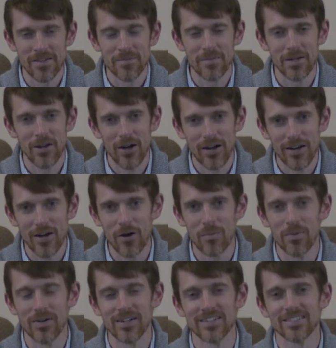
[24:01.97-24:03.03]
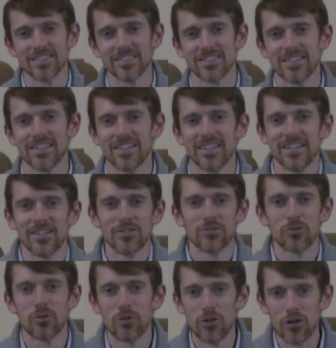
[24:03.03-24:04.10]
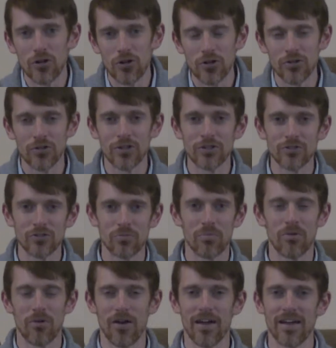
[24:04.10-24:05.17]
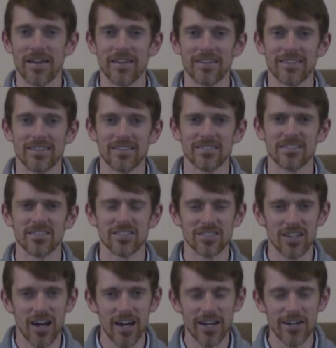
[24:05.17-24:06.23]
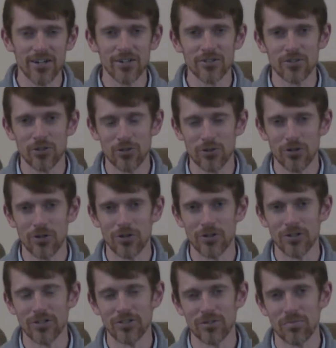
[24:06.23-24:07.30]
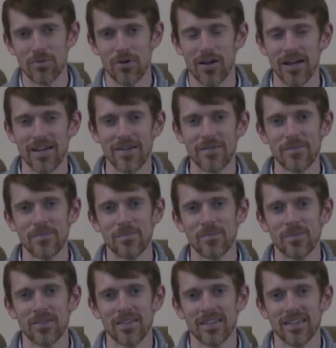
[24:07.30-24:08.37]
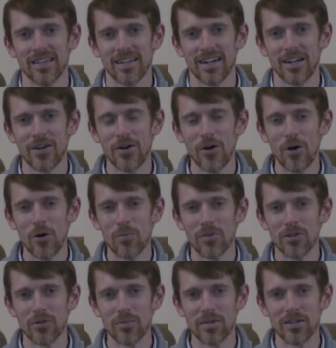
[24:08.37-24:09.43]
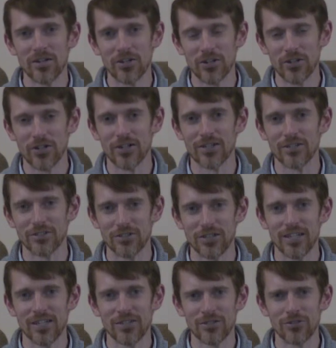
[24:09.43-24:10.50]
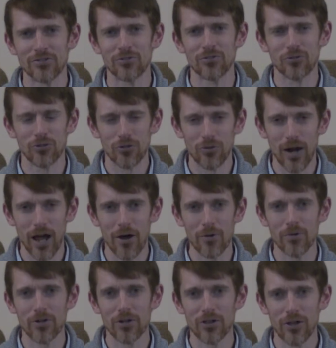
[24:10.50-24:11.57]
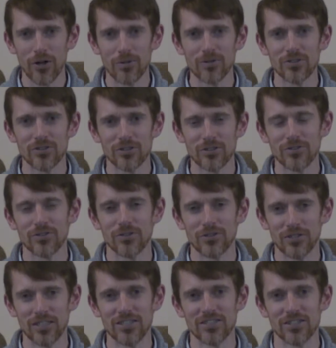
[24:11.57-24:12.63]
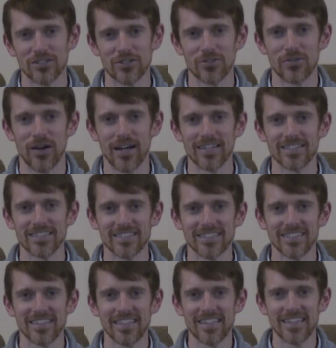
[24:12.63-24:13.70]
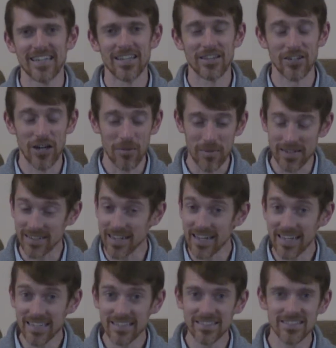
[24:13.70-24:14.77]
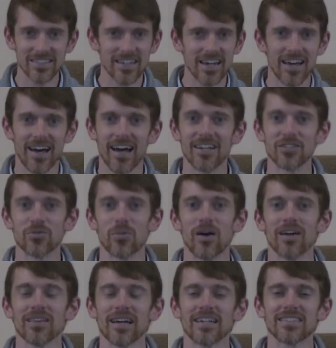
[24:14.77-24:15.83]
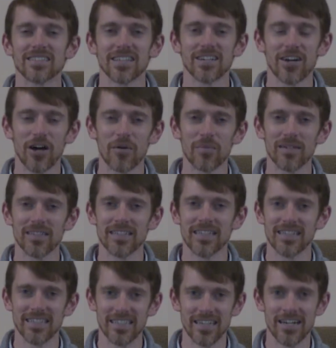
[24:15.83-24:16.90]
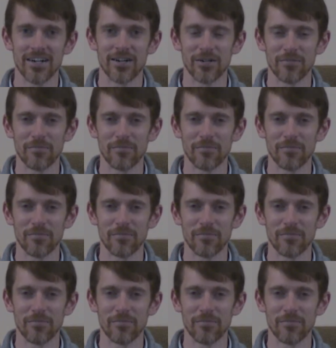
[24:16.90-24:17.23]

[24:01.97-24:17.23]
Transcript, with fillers: May God help us to learn to pray, desire to learn to pray. And I hope that we'll be encouraged to crowd close to Jesus Christ in the coming days as well as the coming year.